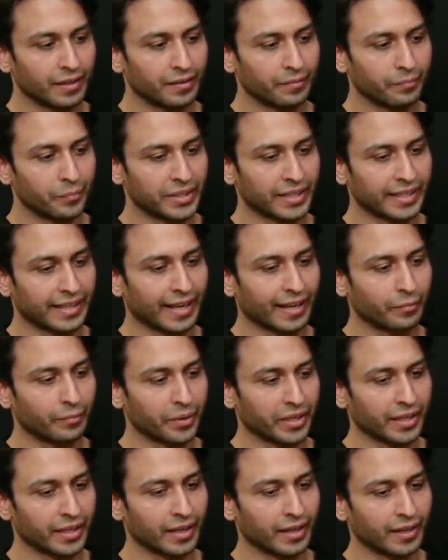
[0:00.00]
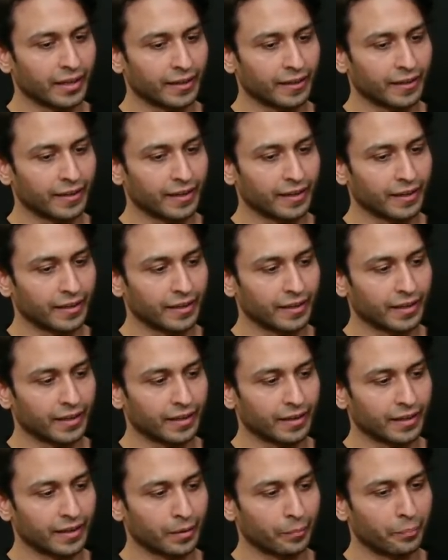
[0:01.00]
there can be
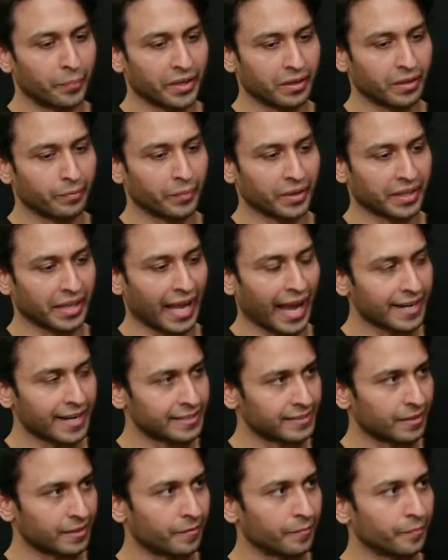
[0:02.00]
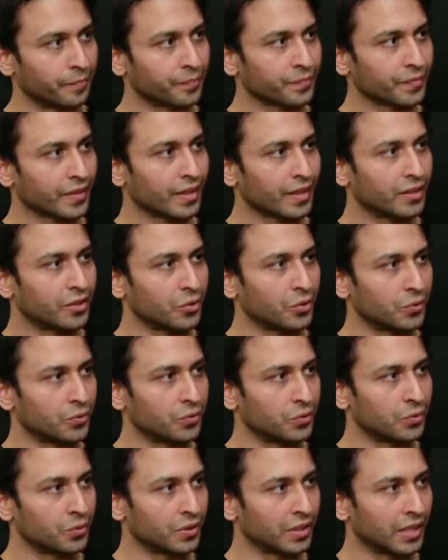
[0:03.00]
a better mechanism
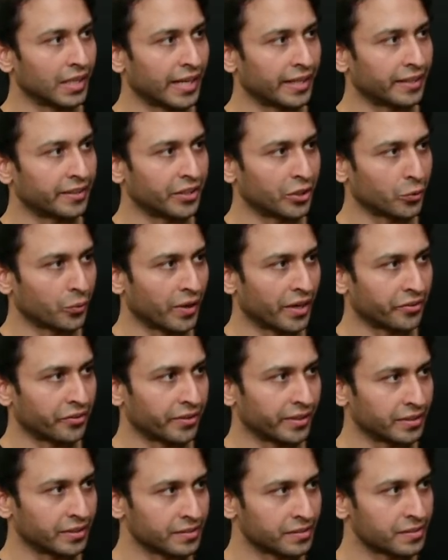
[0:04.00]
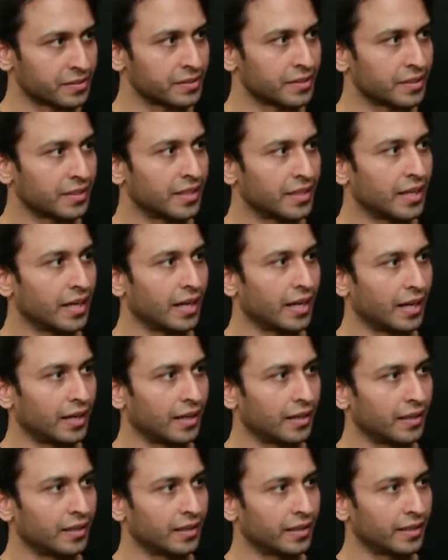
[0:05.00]
to let new entrants
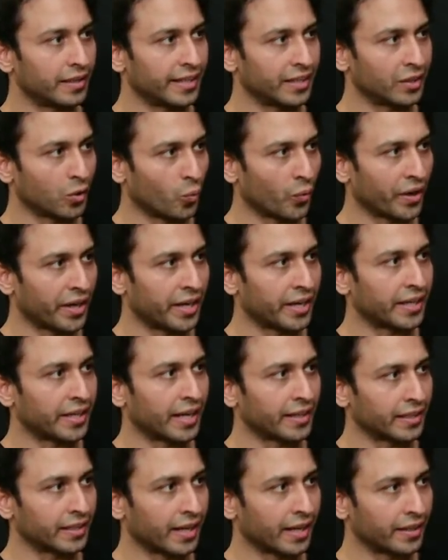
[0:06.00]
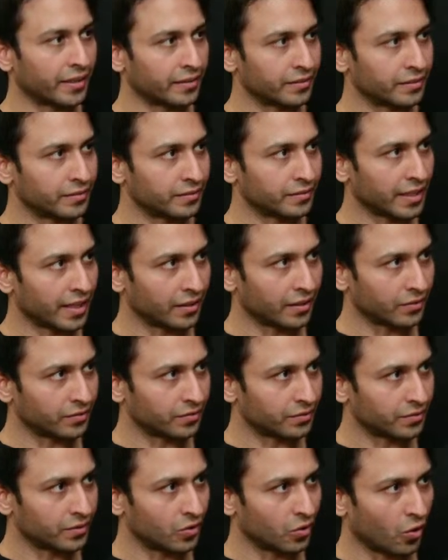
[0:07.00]
innovate
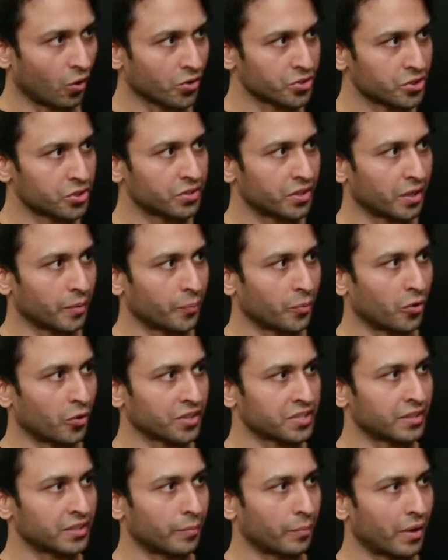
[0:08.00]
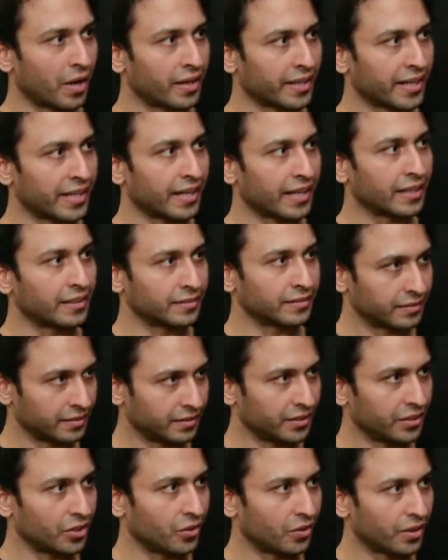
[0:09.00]
and launch their products in the market, and
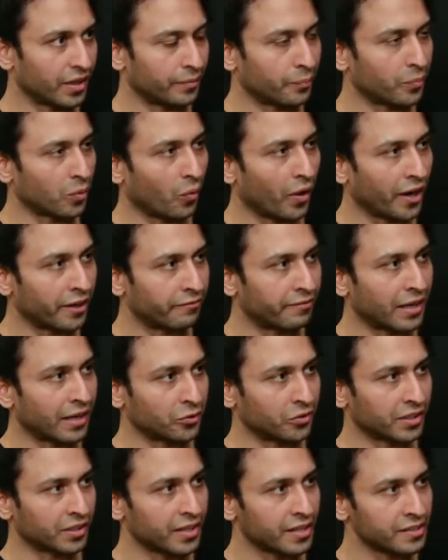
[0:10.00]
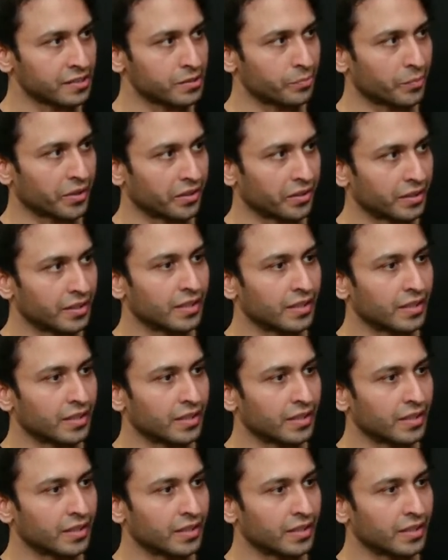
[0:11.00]
provide value to the customer